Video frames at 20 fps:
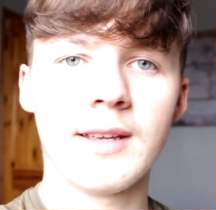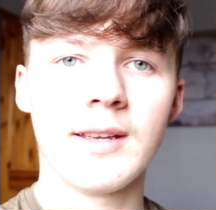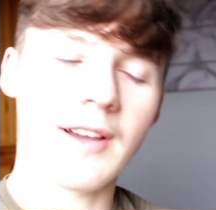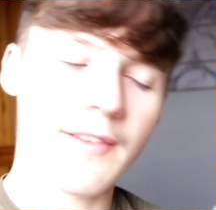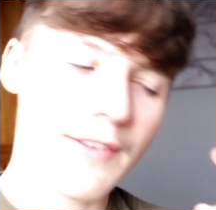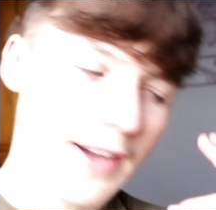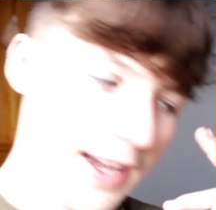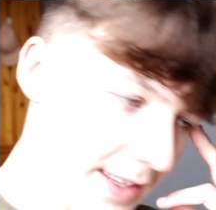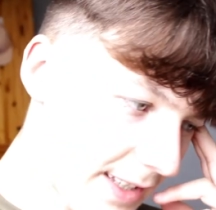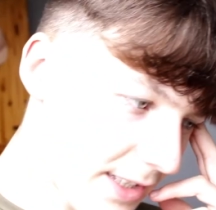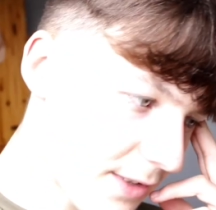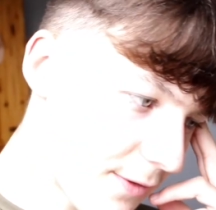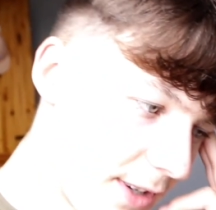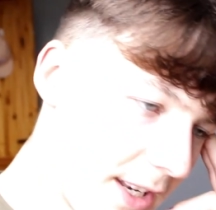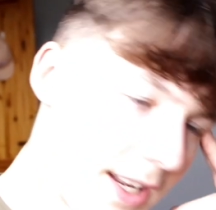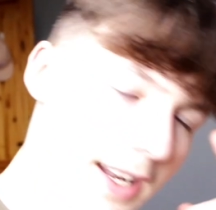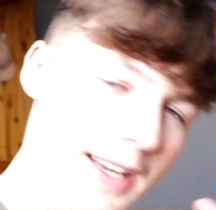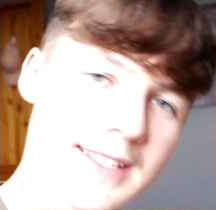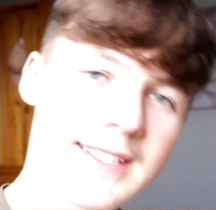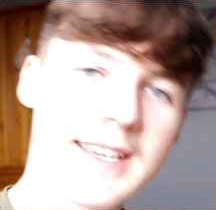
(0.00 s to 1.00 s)
I've had this
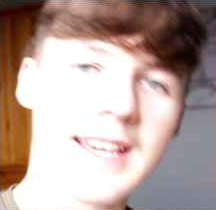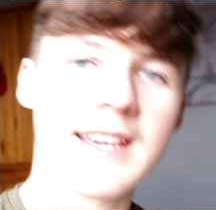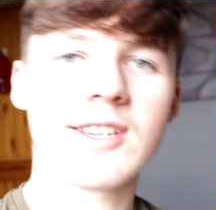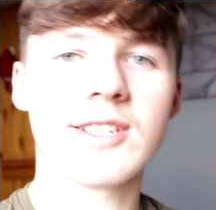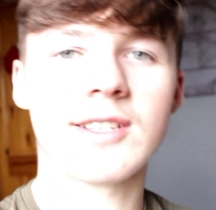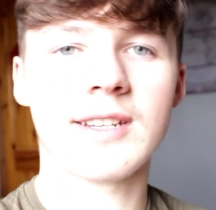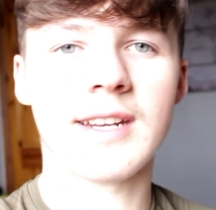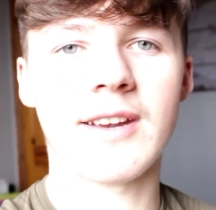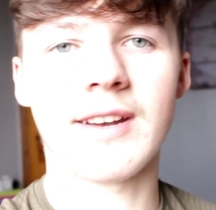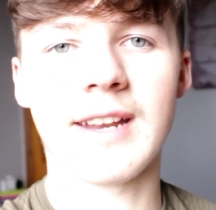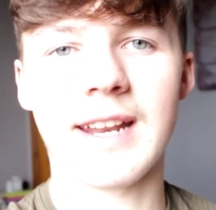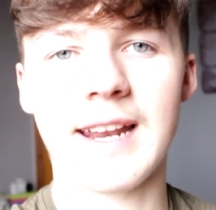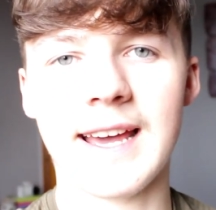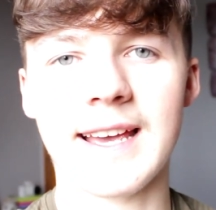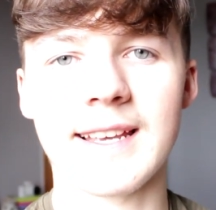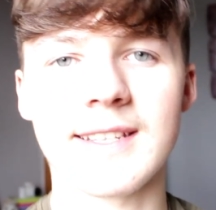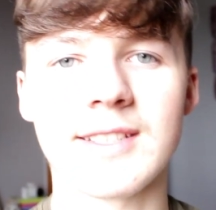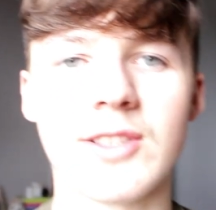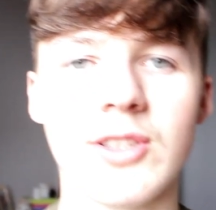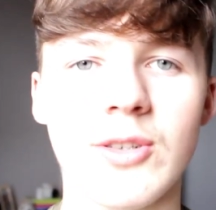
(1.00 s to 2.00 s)
realization there in the
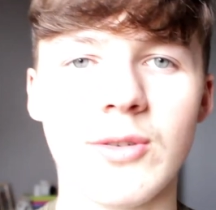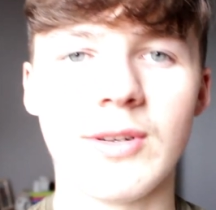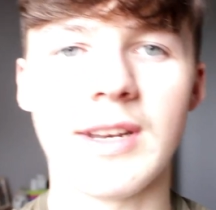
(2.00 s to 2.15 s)
last 2